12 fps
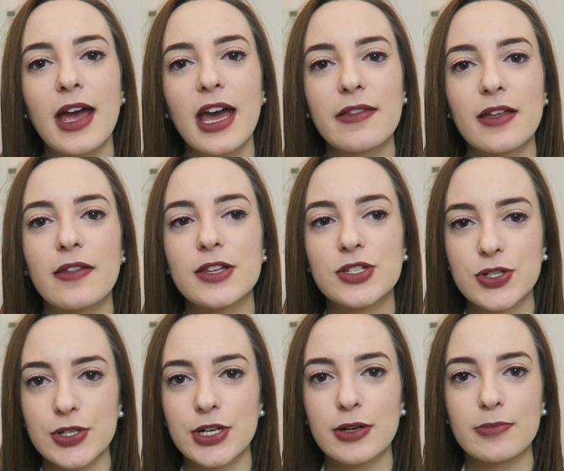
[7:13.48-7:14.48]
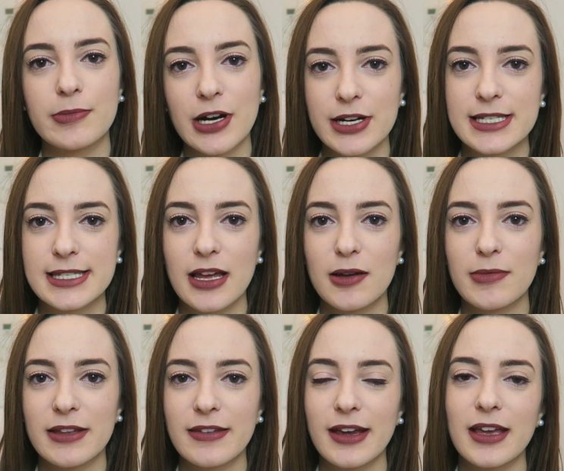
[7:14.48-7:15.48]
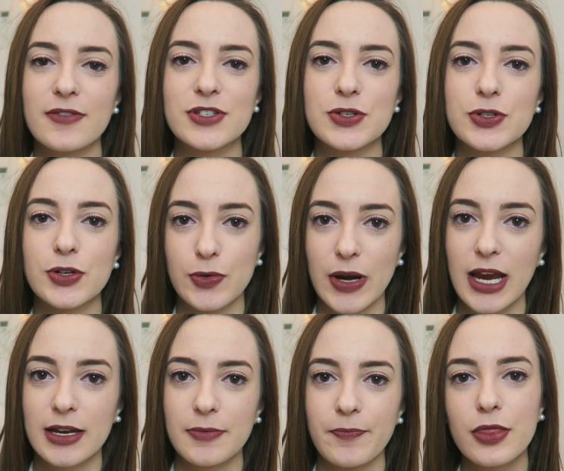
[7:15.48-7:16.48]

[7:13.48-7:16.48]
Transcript: and then the tutor marks them and then gives you your grade.